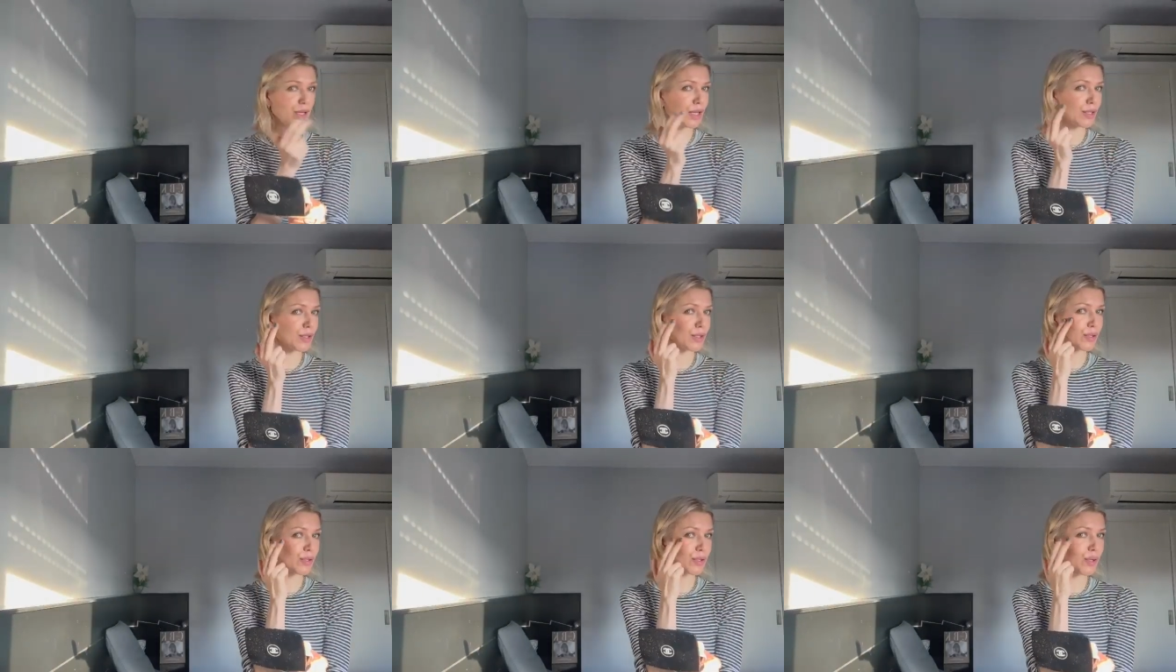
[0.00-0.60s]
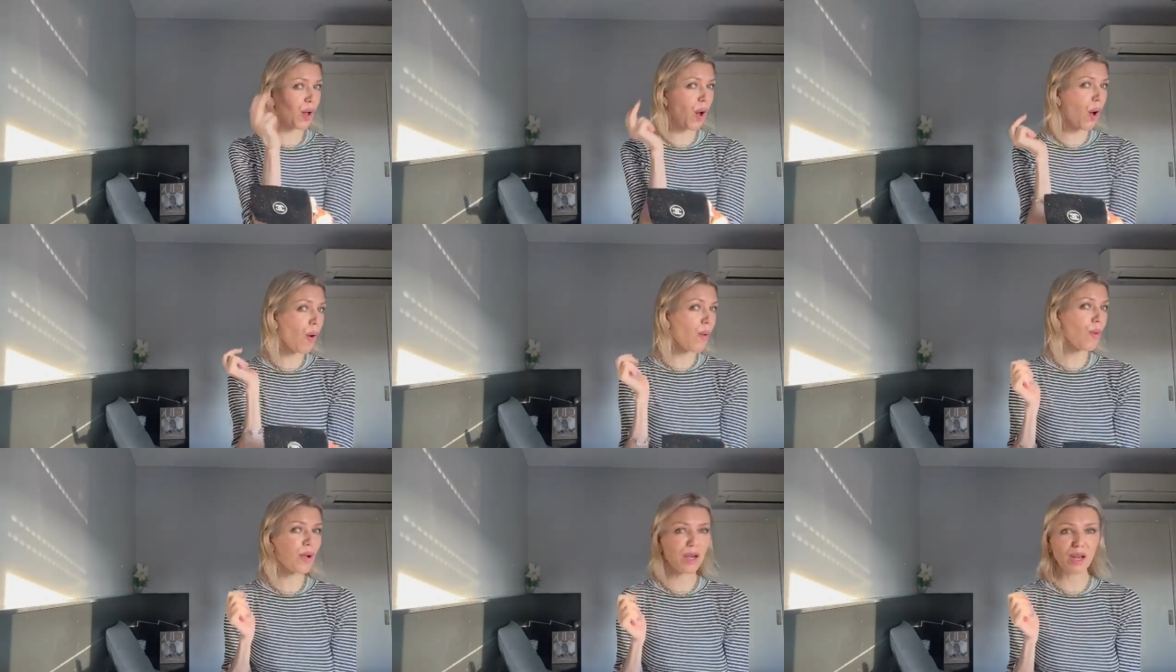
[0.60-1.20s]
It's
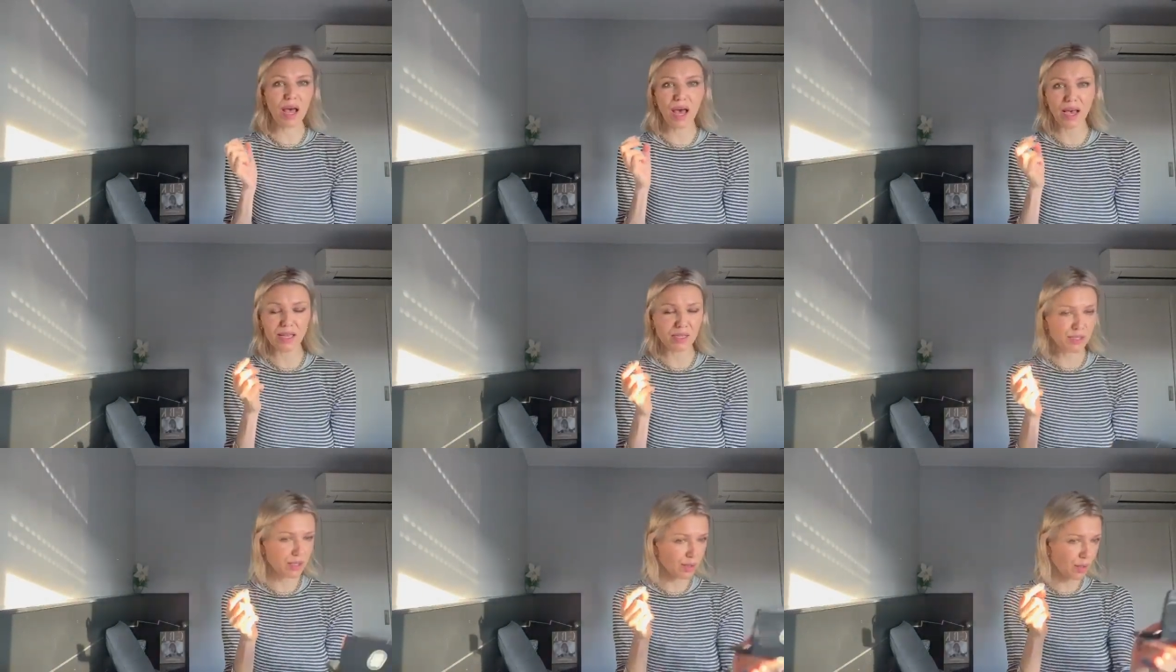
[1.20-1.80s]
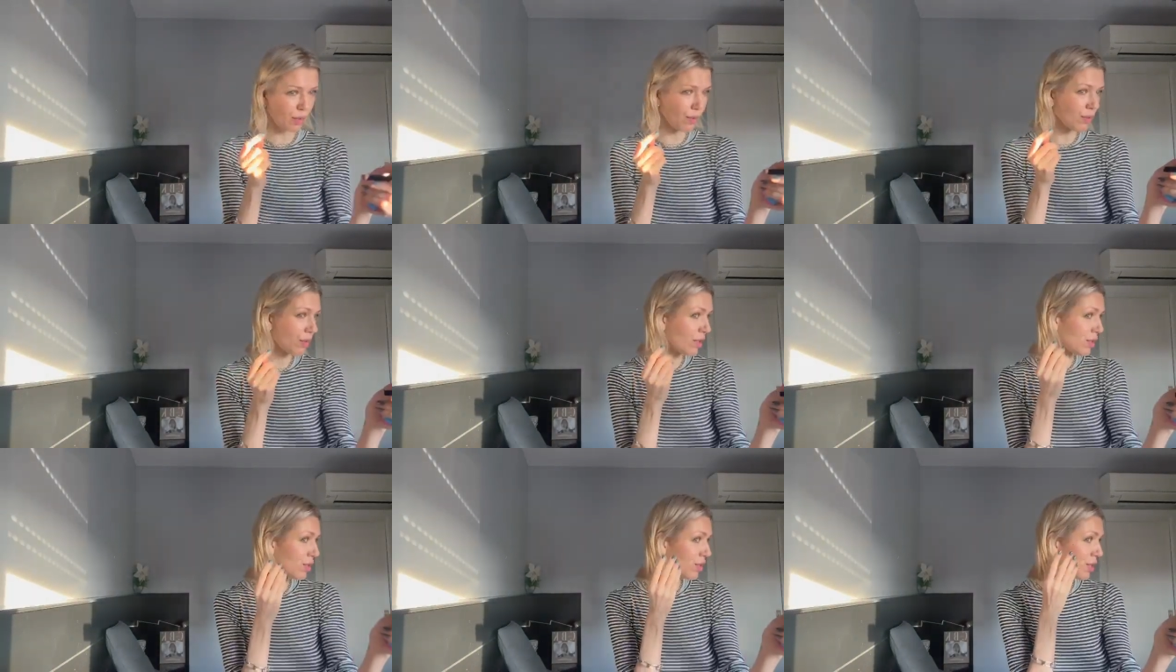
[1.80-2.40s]
so nice on
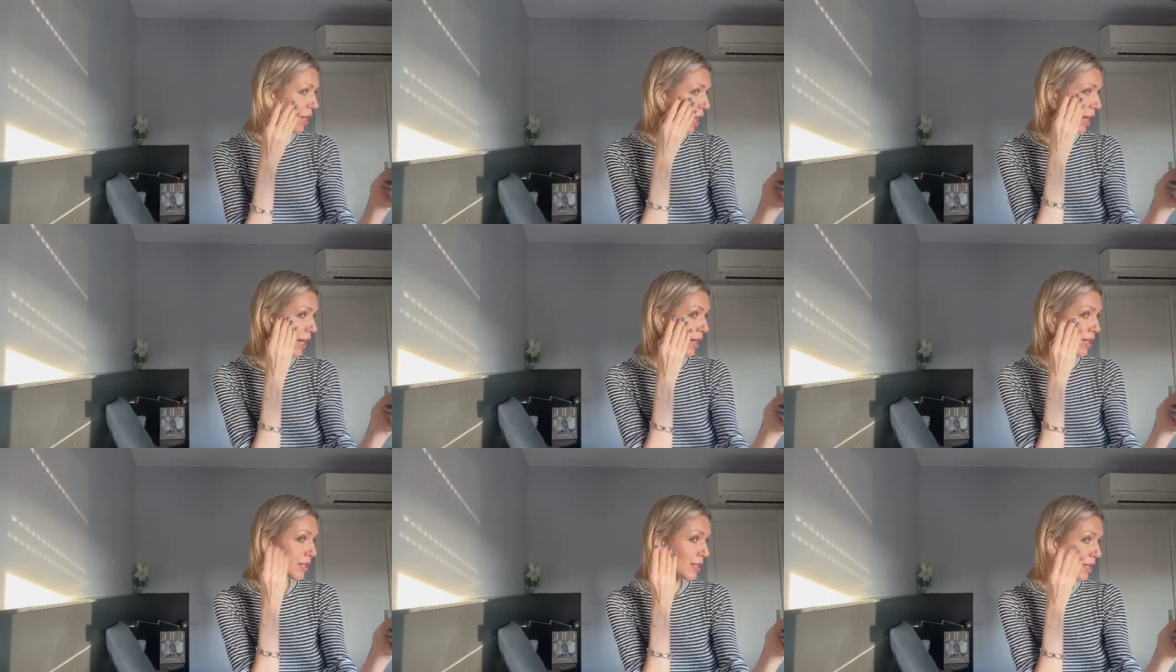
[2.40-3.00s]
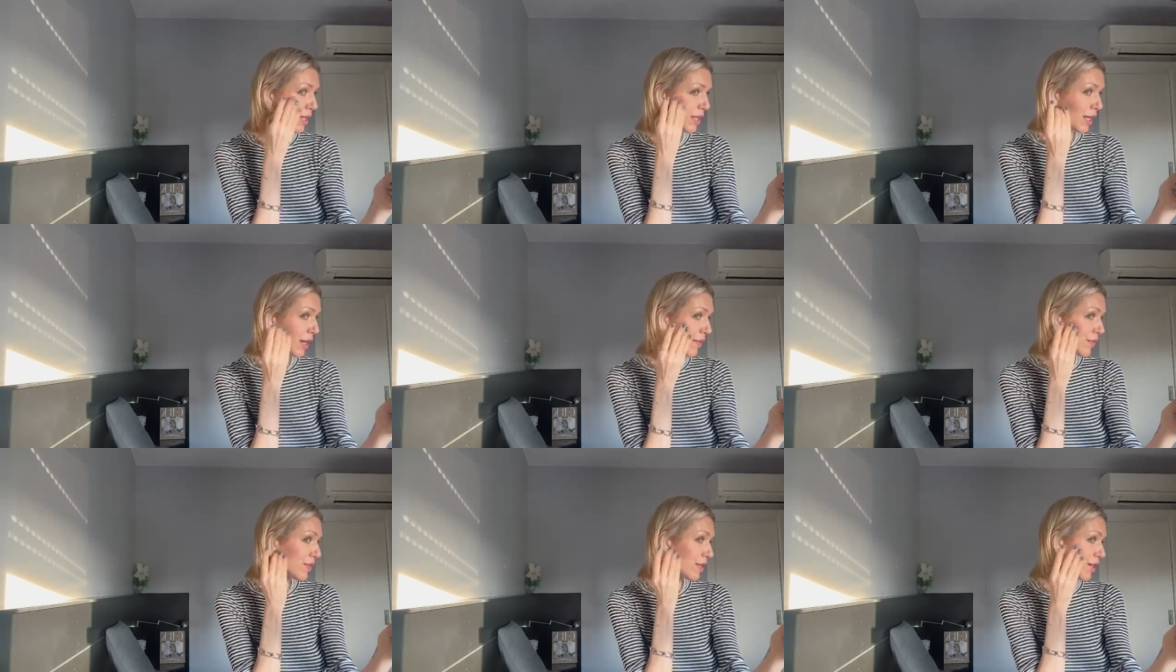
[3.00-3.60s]
the cheeks. It
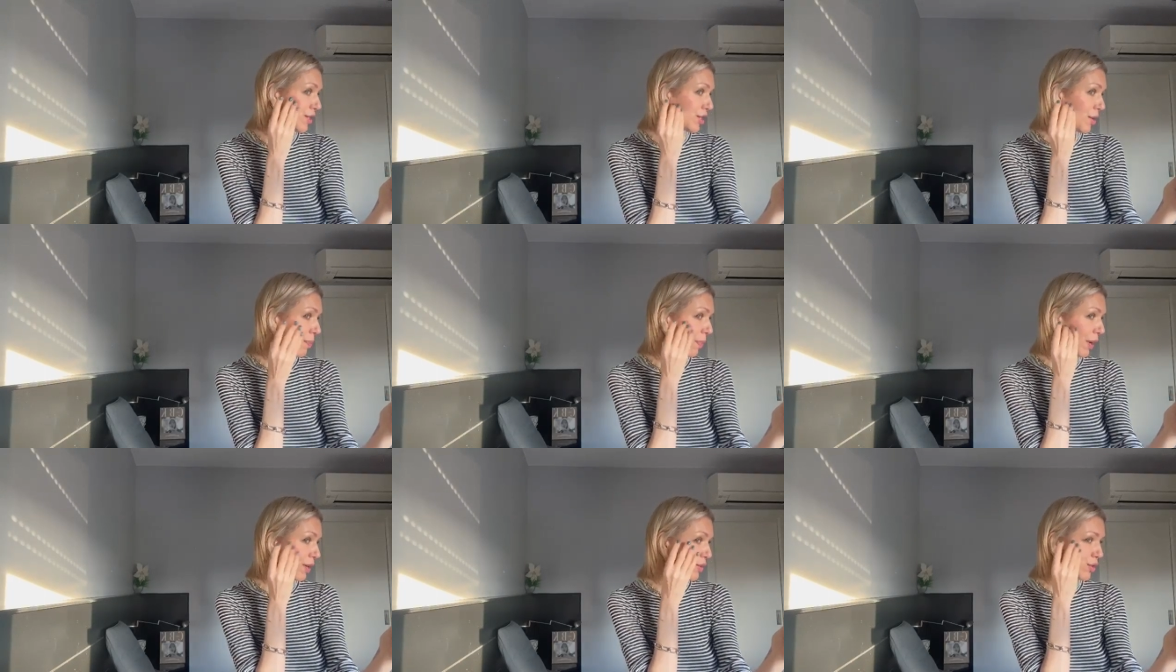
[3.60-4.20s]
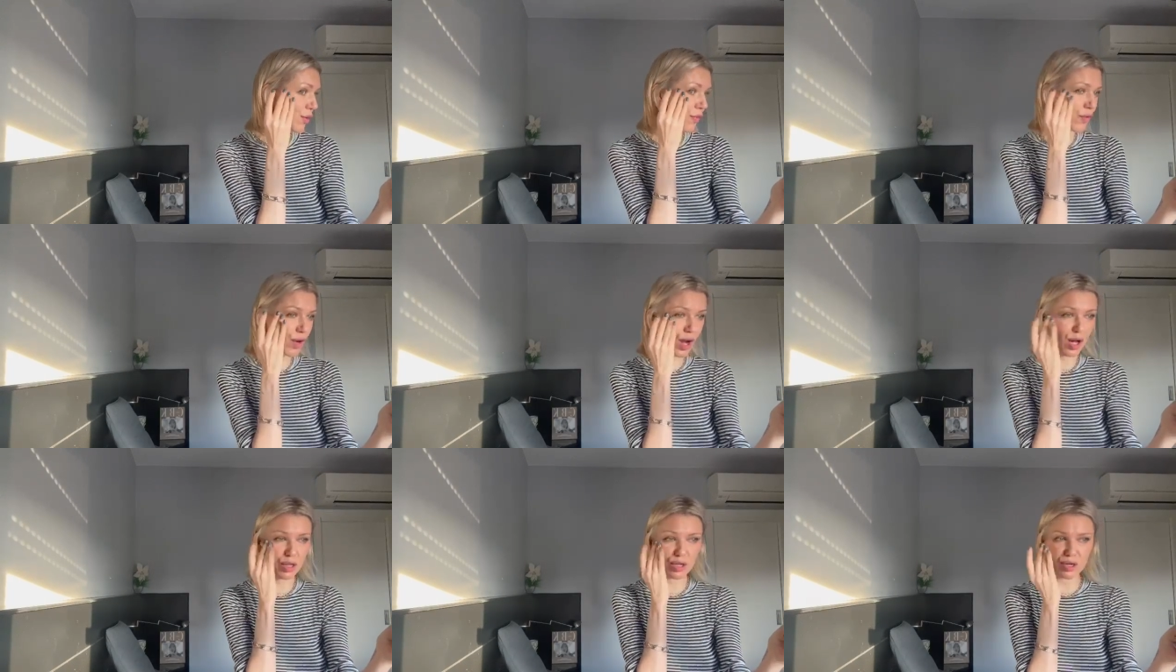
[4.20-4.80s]
gives such a punch of
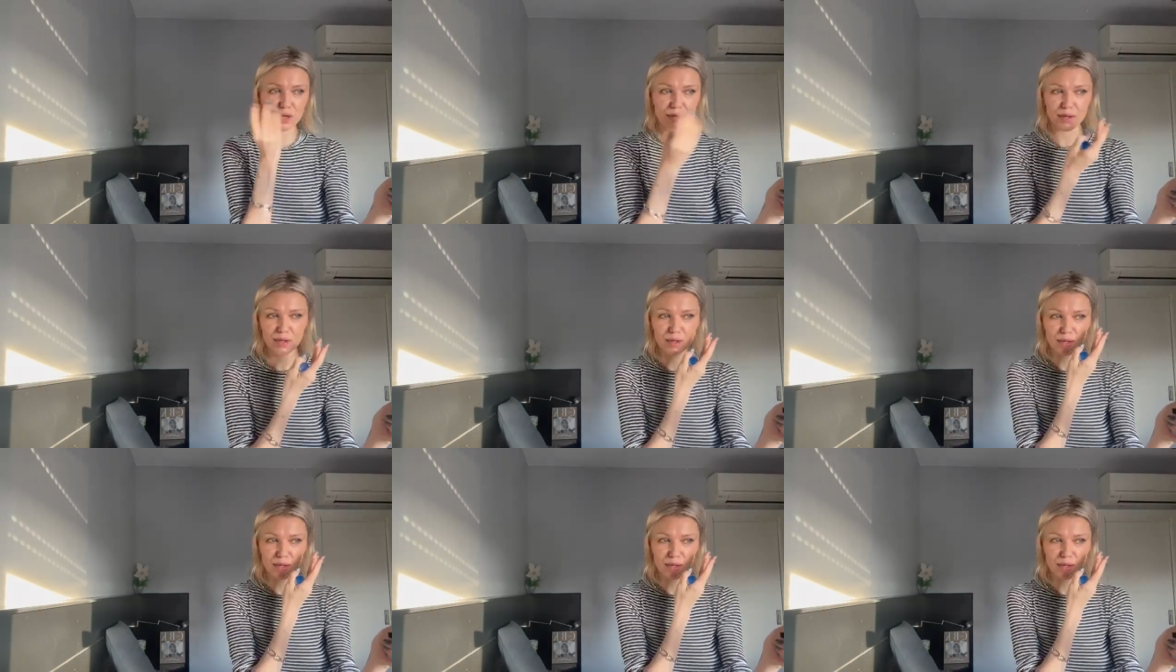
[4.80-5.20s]
color.